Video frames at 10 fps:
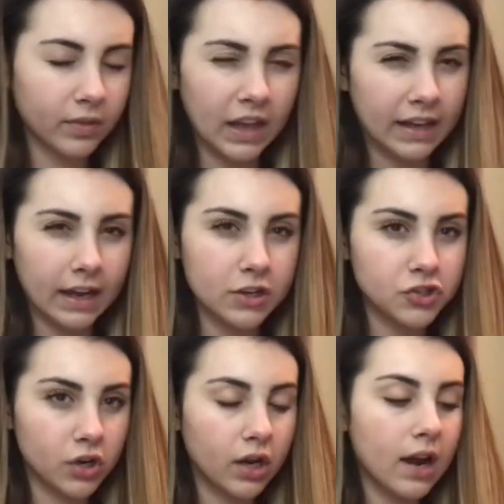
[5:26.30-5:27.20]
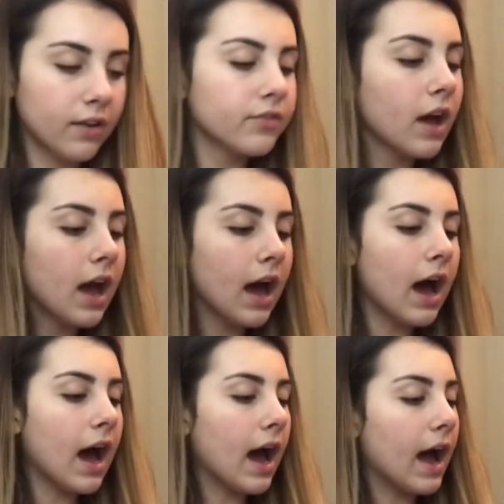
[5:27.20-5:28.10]
like I should have,
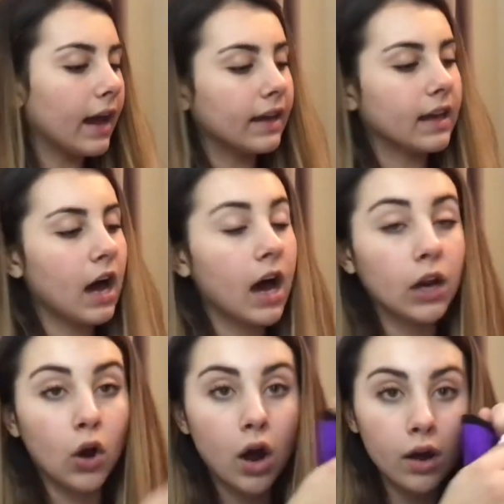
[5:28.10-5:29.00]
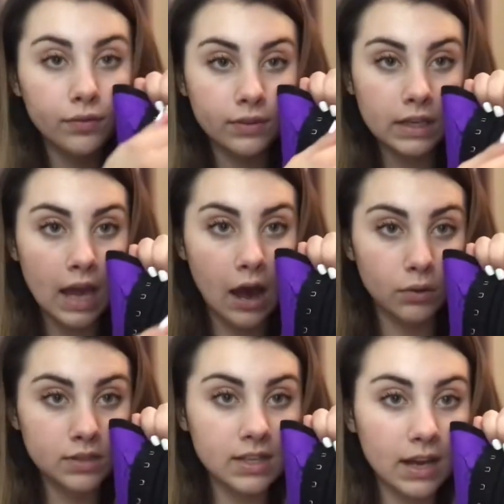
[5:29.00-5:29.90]
I cut off the
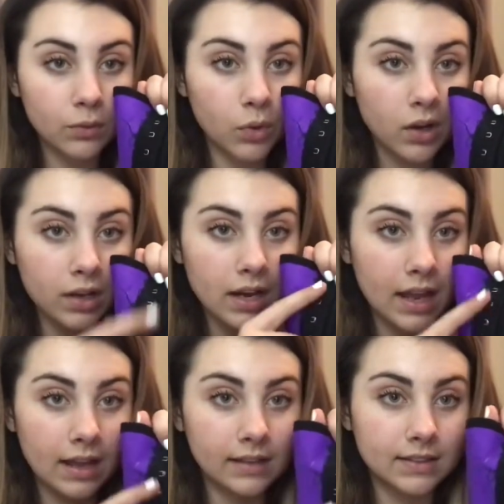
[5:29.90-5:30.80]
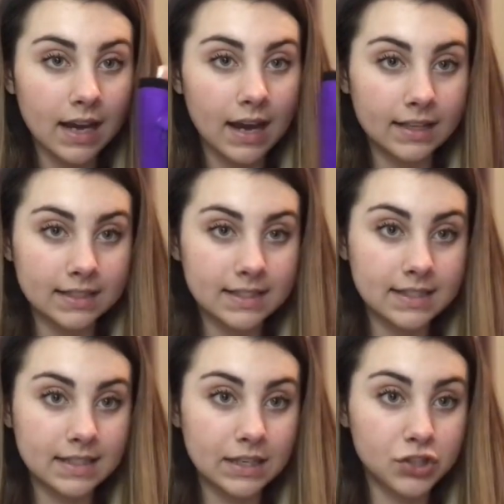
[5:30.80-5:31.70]
outside one and I
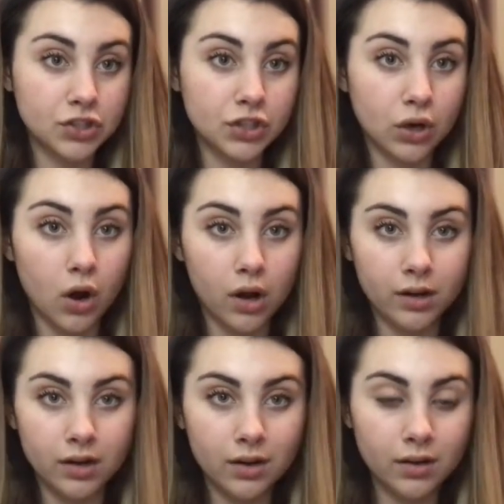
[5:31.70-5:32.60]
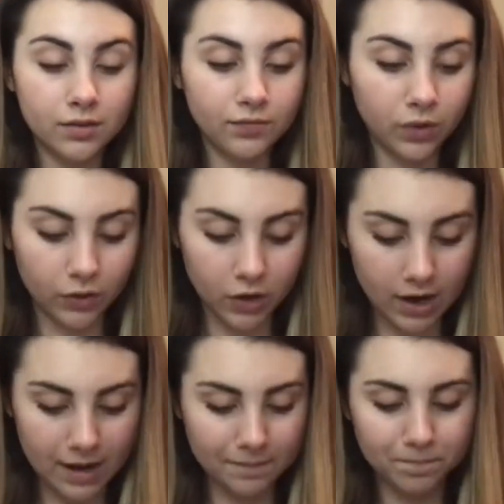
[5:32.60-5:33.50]
stitched it on further
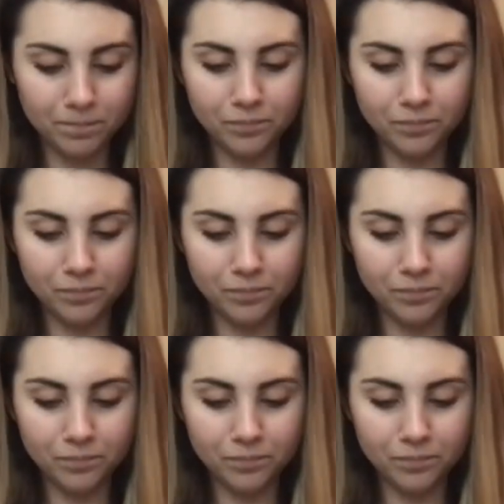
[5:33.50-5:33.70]
in.